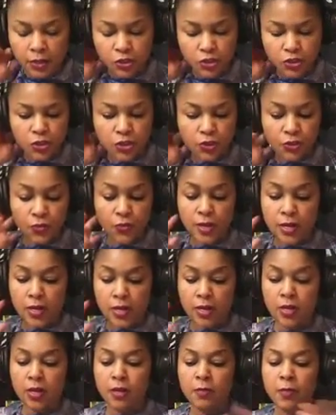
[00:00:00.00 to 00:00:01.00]
3,
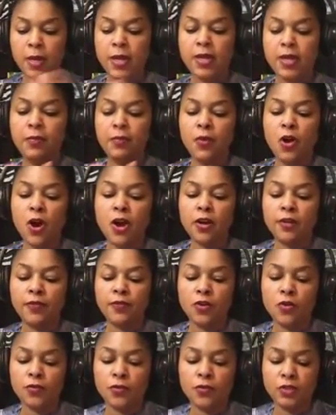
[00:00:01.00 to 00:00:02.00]
make it a part of
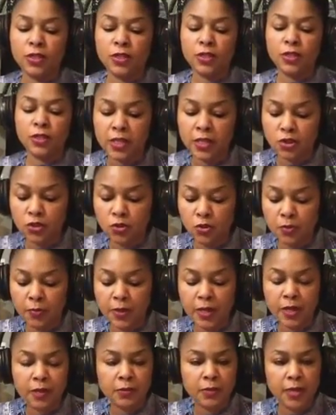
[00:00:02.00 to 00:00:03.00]
your routine until it
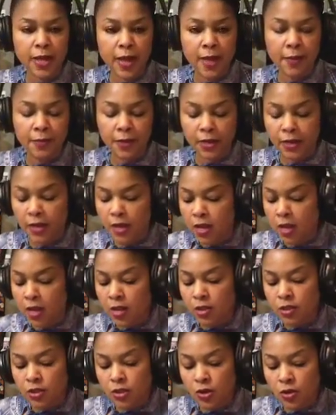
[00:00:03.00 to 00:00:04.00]
becomes a habit.
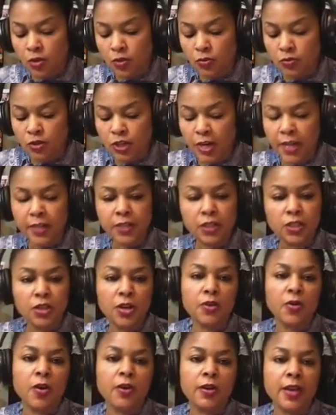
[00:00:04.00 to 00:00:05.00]
So chances are
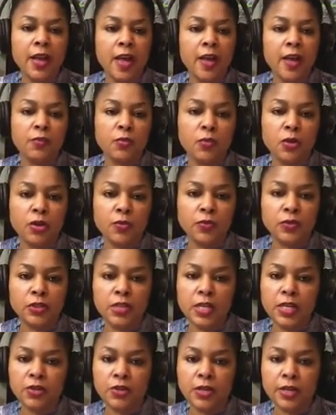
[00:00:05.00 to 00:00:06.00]
you already have a morning
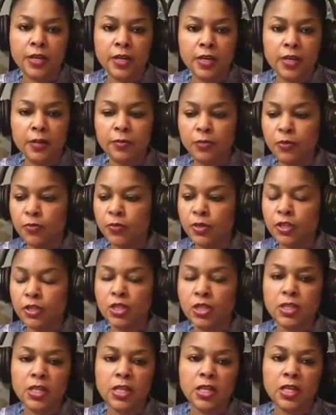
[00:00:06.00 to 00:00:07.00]
routine. You get up, you brush
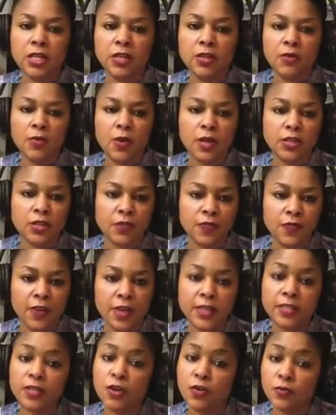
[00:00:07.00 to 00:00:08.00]
your teeth, you wash your
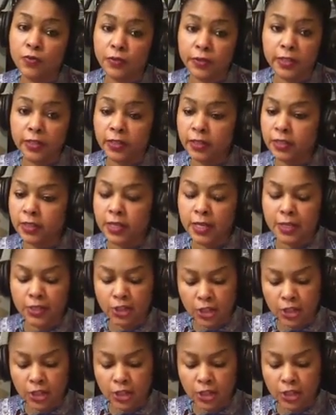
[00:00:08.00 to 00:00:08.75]
face, hopefully. You take a